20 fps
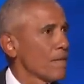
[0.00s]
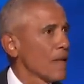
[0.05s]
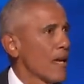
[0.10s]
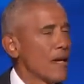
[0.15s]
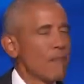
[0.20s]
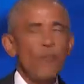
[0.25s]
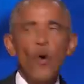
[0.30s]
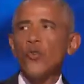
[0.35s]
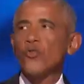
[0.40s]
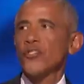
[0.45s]

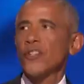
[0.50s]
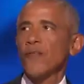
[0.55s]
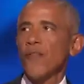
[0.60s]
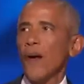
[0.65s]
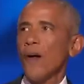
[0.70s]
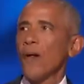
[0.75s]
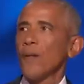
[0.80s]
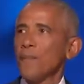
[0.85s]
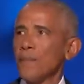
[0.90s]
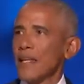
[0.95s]
And most of
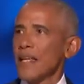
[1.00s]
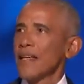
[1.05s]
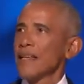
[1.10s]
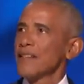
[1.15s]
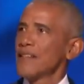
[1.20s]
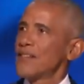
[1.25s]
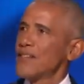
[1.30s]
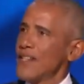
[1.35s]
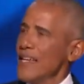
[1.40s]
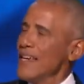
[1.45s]
all,
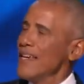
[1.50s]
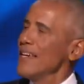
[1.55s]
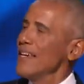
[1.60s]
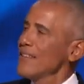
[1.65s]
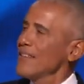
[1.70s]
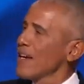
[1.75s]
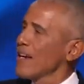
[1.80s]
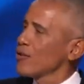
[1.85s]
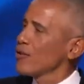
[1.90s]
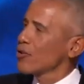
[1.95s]

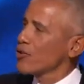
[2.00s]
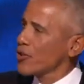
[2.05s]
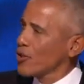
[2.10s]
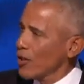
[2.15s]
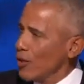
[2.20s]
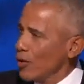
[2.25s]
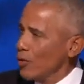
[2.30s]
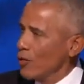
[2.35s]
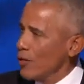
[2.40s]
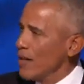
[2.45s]
seeing their
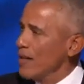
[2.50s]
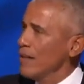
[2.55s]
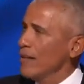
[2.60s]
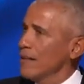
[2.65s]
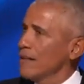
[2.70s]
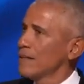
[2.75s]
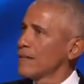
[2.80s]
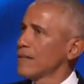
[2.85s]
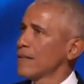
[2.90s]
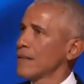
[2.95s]
children
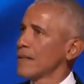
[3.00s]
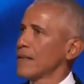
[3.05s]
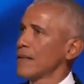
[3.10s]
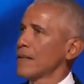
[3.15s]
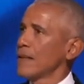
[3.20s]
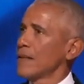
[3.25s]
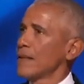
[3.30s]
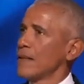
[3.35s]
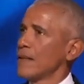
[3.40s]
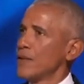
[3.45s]

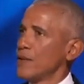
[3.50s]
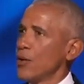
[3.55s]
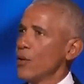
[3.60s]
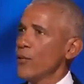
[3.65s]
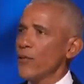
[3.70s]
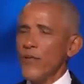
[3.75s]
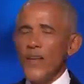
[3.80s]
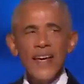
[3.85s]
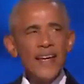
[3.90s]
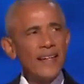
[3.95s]
do
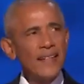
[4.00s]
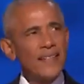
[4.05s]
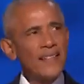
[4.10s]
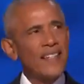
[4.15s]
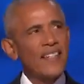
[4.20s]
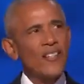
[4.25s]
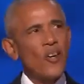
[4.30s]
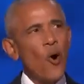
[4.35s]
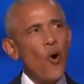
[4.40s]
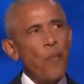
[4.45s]
things
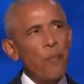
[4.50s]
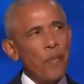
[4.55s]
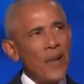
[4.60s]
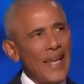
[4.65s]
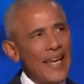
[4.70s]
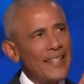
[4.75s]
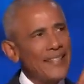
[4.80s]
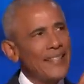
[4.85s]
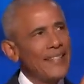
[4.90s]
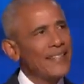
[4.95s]
and go
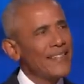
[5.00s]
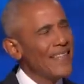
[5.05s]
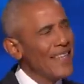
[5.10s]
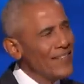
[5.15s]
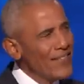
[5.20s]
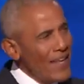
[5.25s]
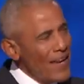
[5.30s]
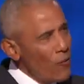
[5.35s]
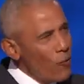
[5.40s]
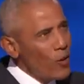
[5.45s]
places
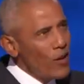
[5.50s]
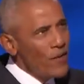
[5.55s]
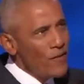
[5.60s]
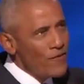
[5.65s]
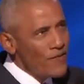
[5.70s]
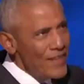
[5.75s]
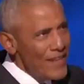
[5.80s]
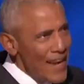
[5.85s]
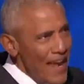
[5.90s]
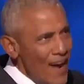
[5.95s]
that they would have
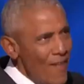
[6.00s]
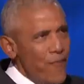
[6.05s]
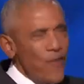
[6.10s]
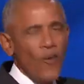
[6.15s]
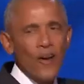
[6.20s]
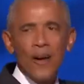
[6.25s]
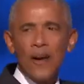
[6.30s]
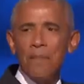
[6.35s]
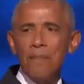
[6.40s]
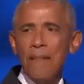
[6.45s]

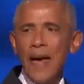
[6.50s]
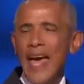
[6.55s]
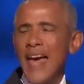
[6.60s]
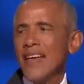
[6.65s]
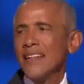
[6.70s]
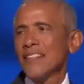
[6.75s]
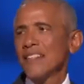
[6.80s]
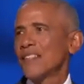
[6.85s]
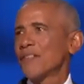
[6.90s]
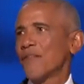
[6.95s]
never
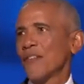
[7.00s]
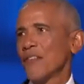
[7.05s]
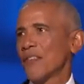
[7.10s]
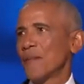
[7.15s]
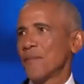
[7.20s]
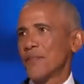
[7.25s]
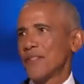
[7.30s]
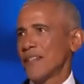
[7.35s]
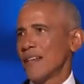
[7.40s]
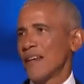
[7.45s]
imagined for
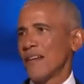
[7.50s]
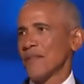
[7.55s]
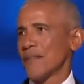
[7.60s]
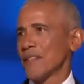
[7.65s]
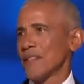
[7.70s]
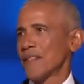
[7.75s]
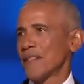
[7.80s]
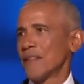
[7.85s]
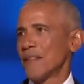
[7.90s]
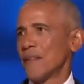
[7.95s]

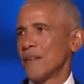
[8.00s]
themselves.